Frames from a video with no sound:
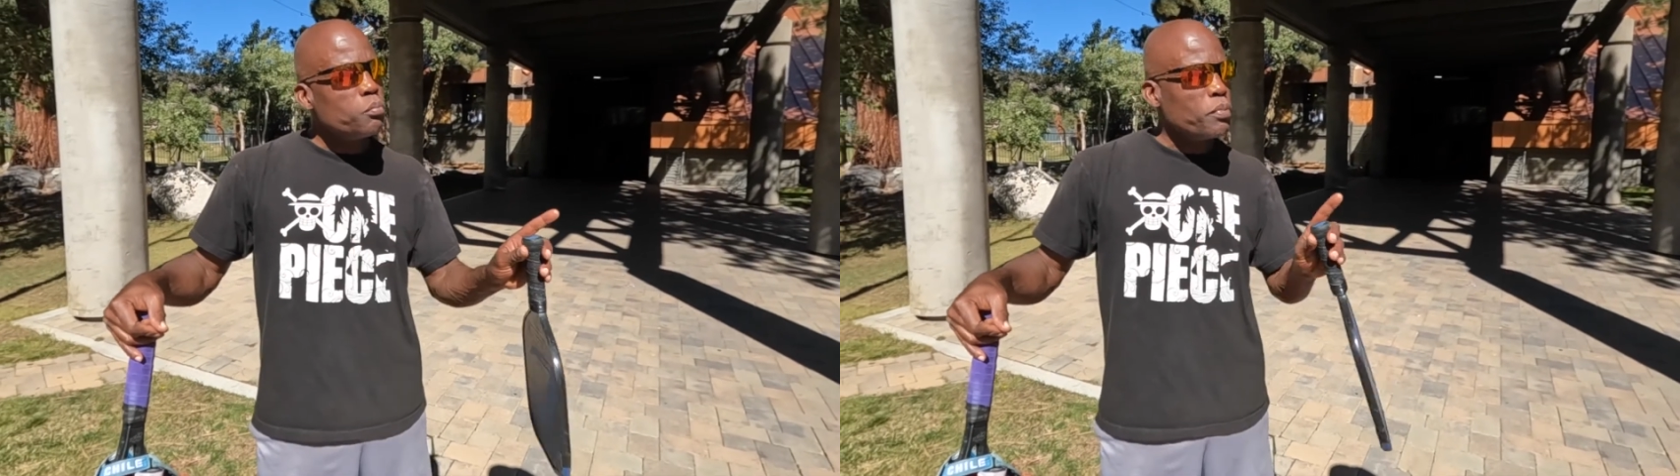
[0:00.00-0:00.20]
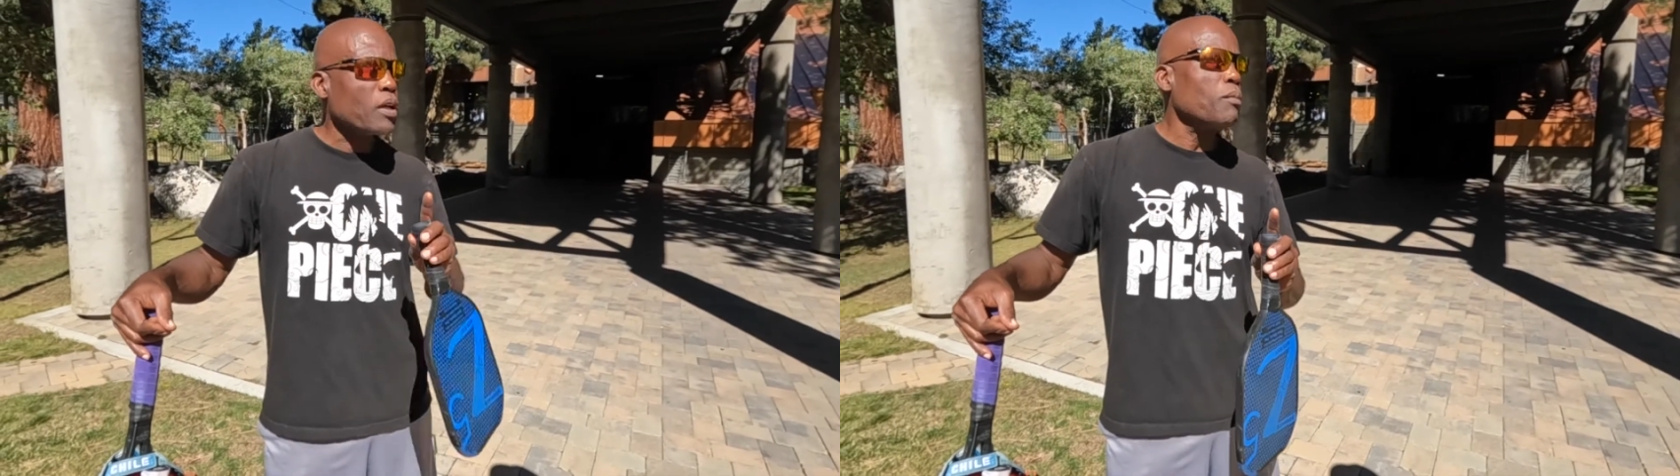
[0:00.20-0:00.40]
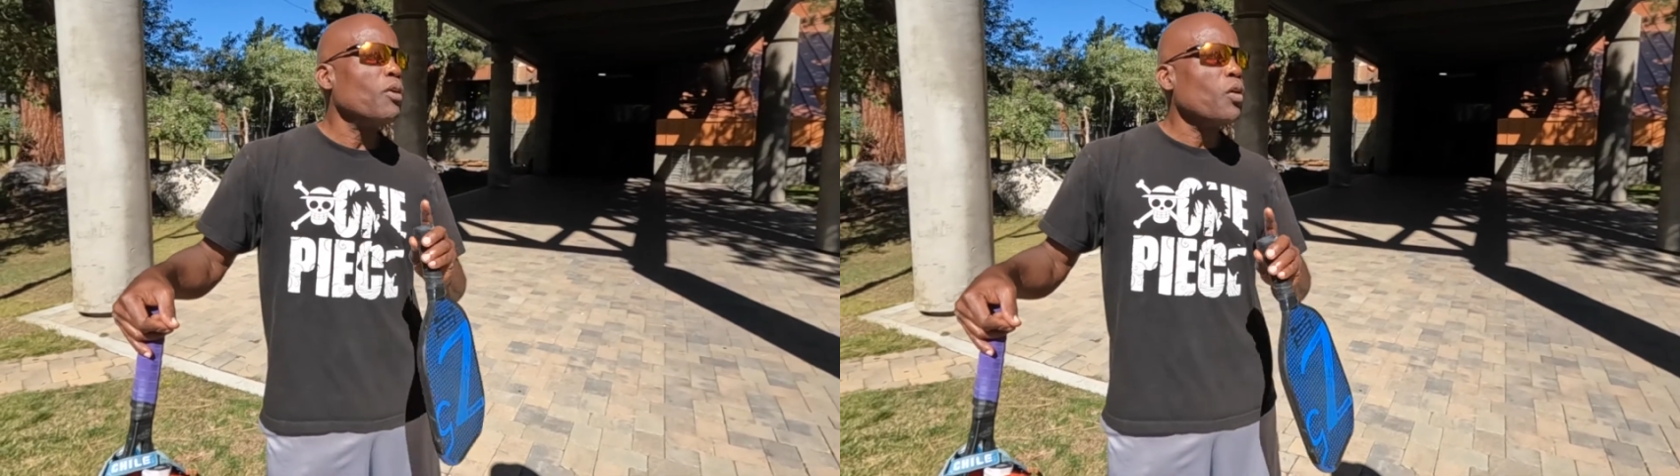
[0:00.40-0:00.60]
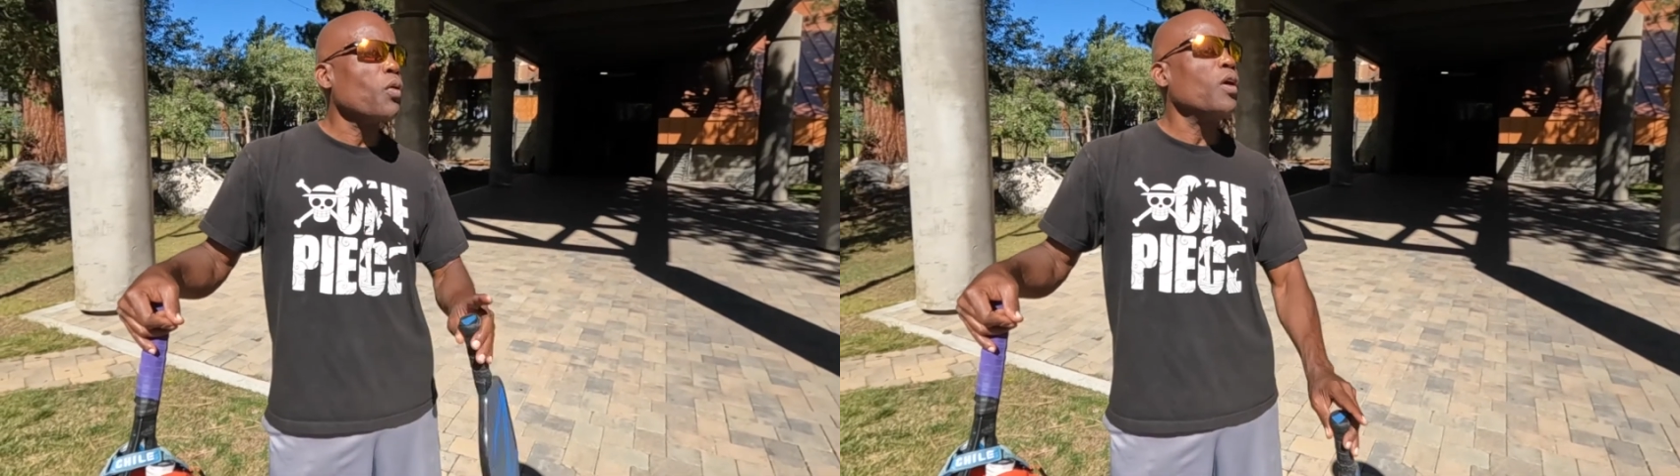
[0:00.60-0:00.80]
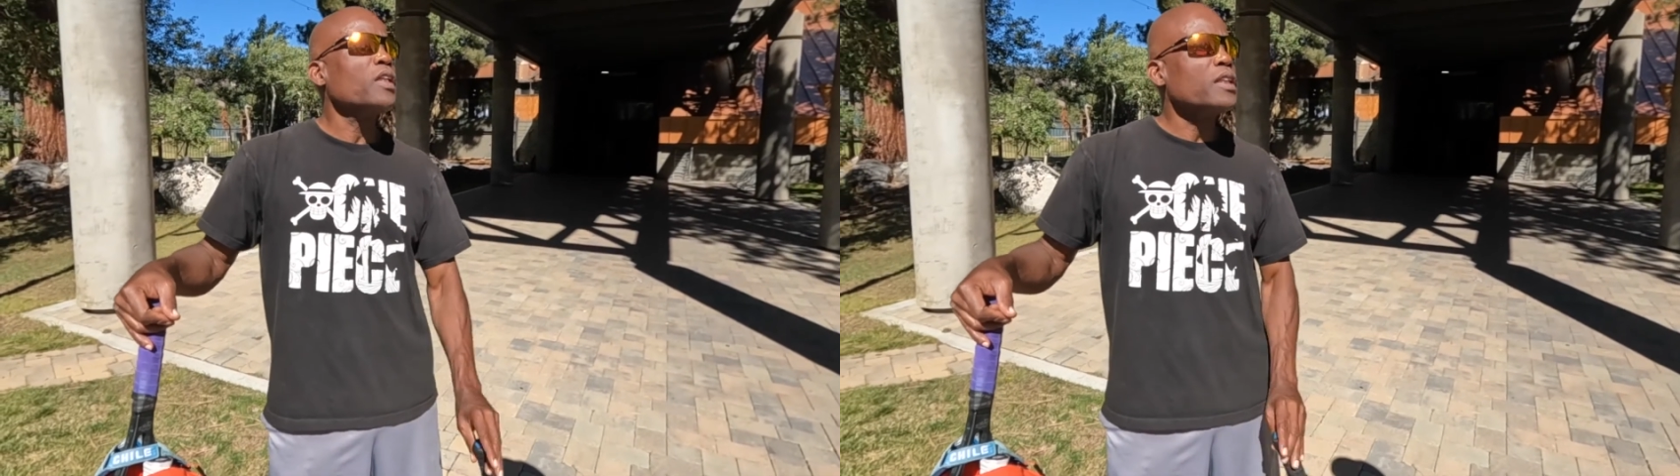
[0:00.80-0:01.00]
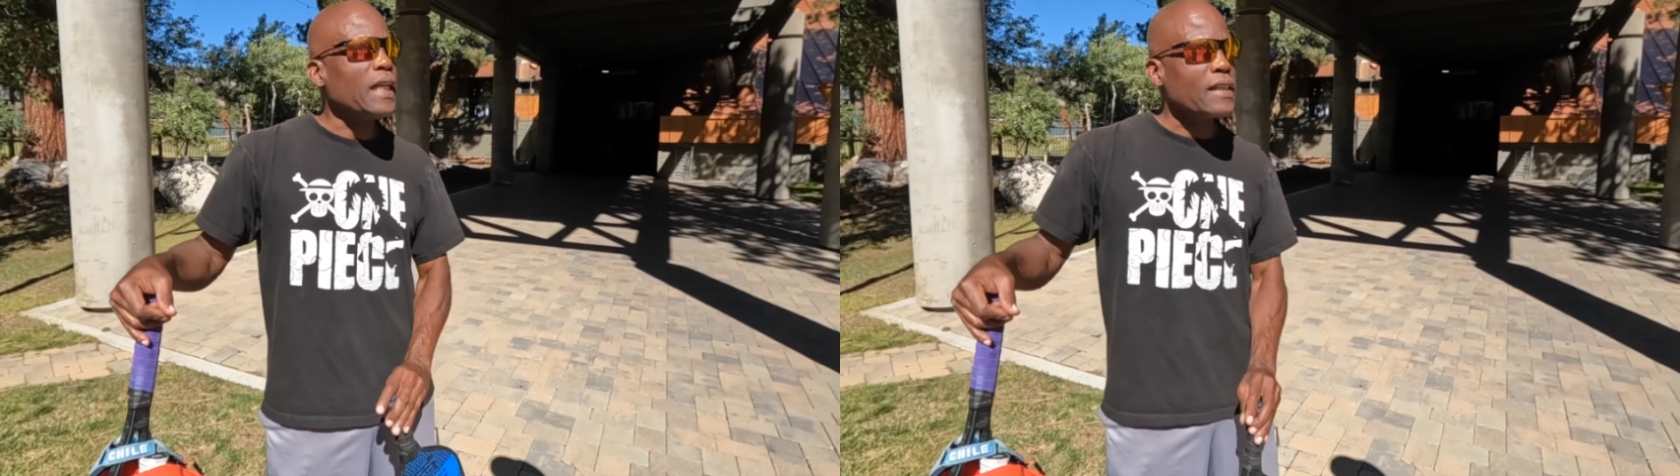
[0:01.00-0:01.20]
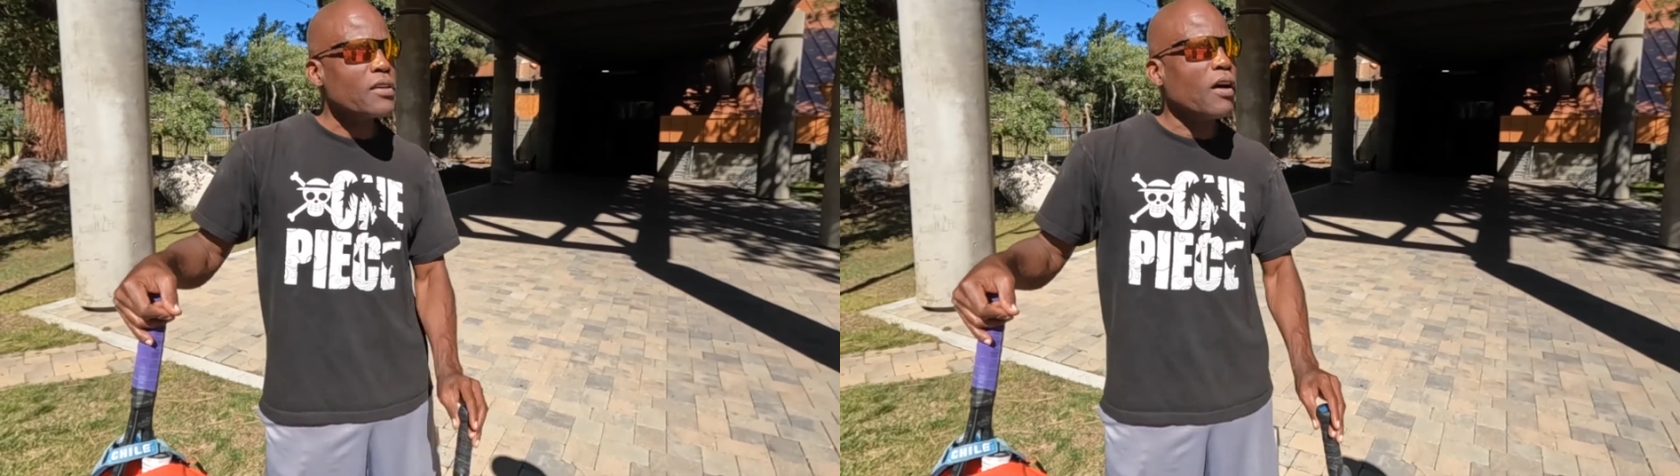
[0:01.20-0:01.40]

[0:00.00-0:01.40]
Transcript: pickleball courts. That's all.